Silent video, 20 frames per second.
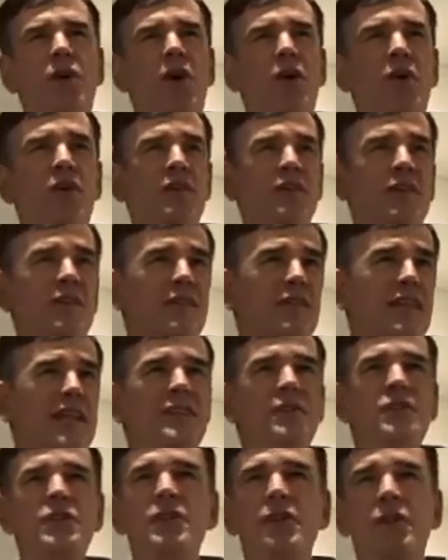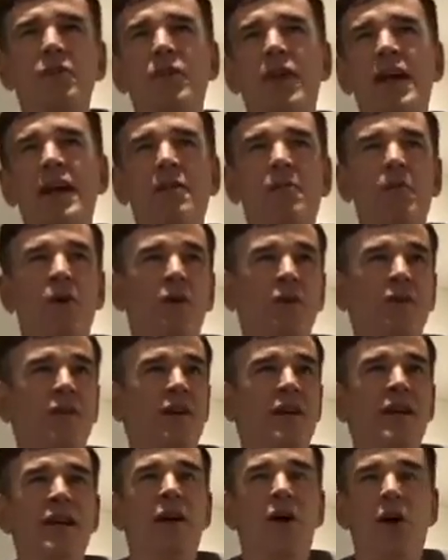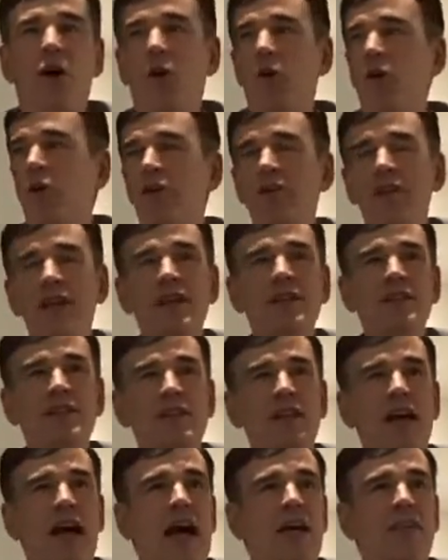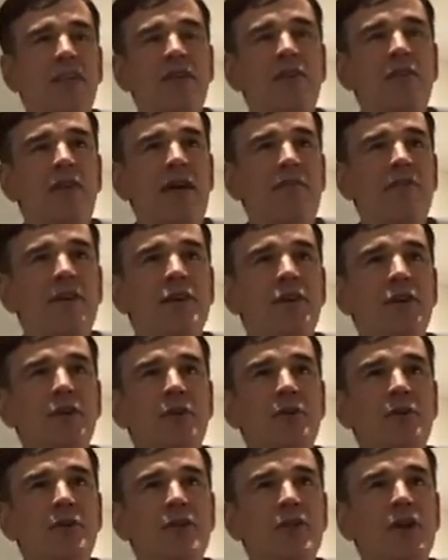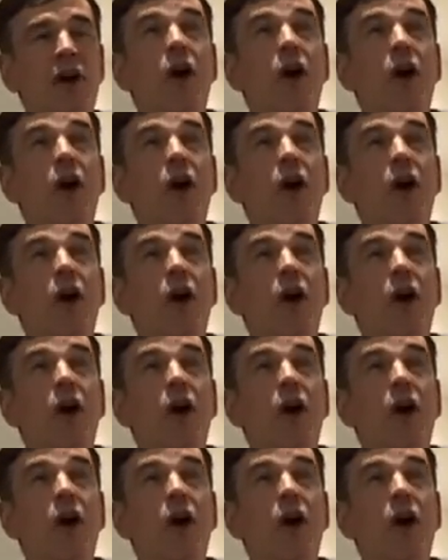on Instagram, on all of these other avenues.